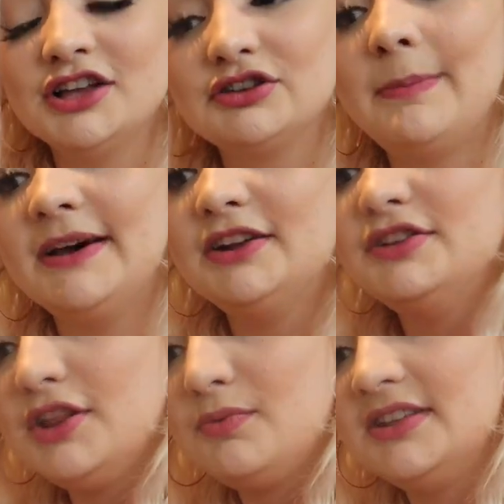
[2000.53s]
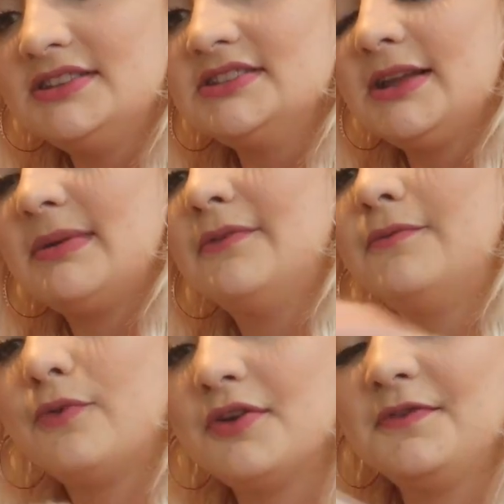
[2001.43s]
So I bought another one. This is like my
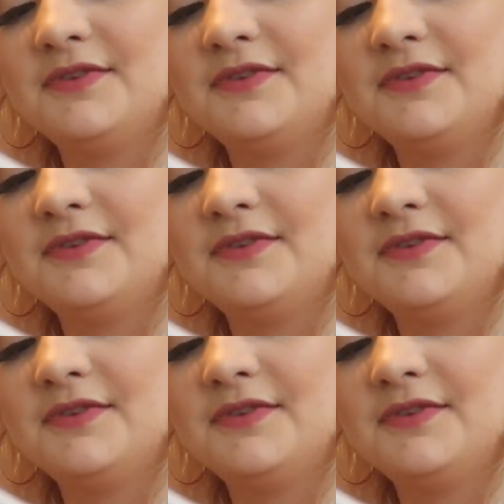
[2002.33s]
fourth,